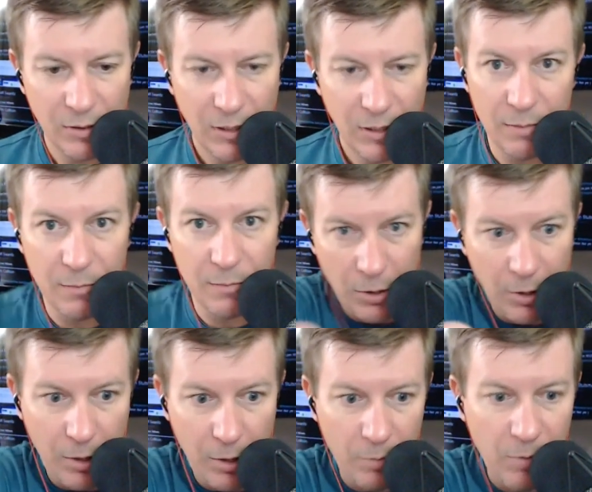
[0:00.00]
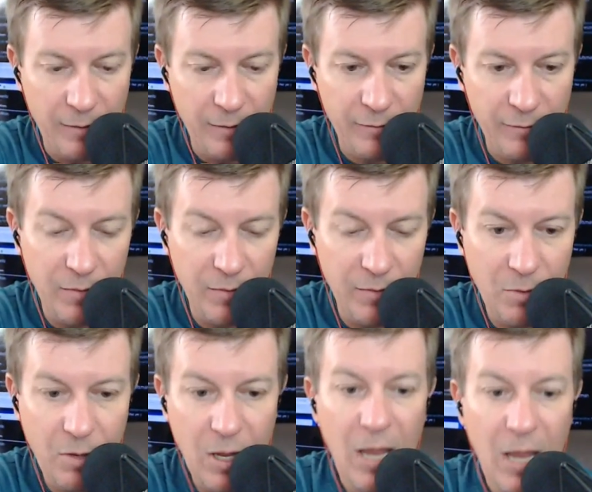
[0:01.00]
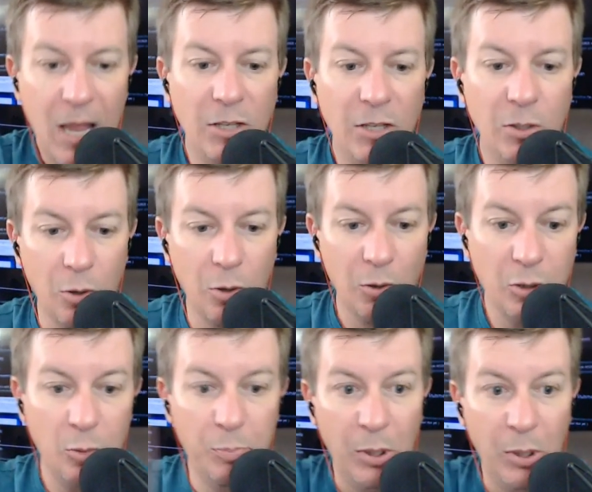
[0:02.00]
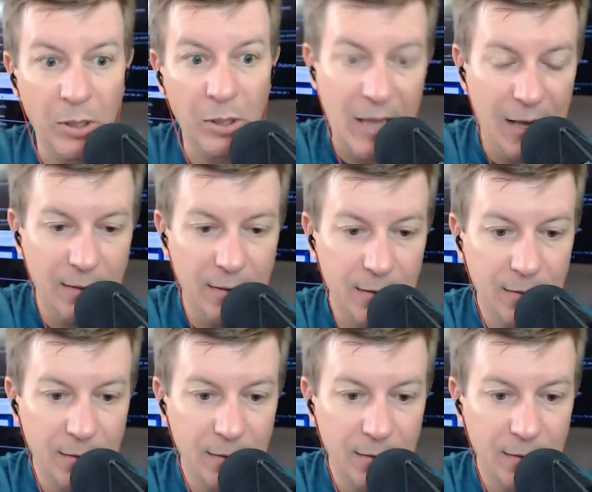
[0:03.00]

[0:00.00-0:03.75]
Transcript: and a monitor right in front of you, and you're going to put that